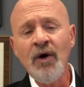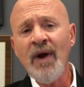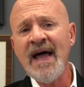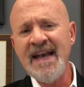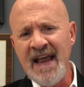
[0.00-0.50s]
what
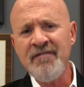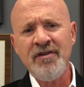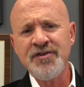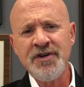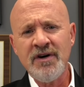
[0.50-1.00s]
I
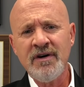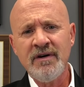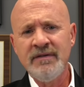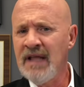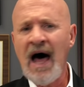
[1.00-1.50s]
never took?
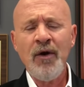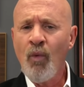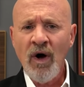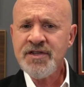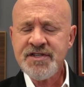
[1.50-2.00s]
Not
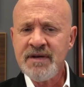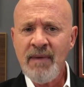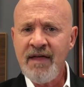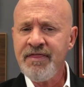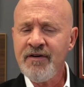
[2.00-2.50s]
once in
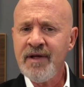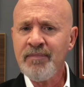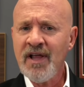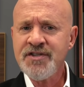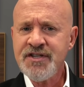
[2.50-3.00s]
my 30
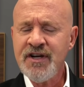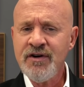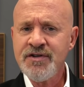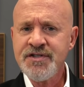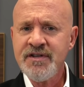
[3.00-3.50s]
plus
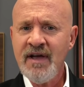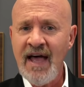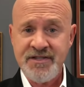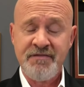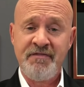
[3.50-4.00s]
years
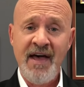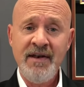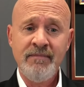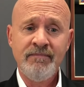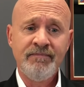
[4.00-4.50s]
as a
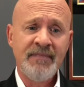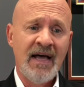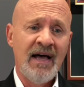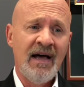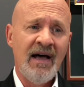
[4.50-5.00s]
Fed?
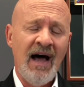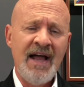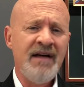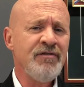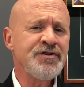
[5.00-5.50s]
I
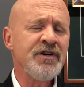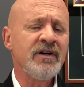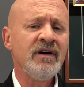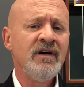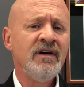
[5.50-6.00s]
never
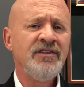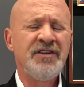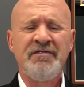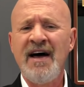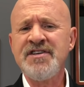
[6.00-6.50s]
took
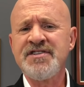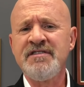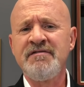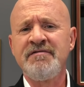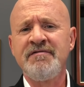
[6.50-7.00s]

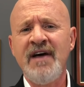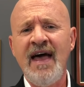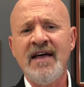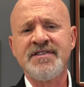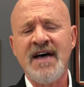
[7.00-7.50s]
divisive
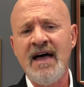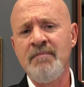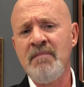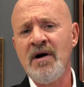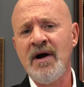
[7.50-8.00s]

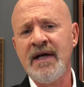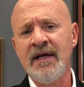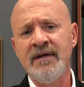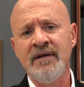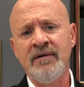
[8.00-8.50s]

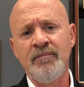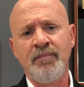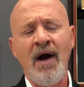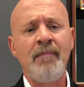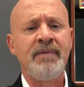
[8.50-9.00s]
anti-American
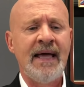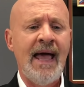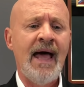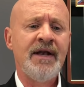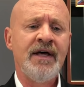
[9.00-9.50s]

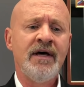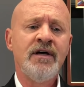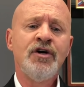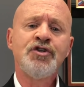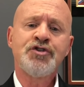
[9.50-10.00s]
propaganda
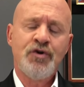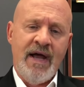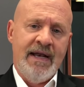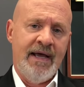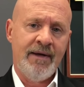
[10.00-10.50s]

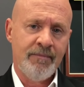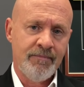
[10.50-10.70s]
training.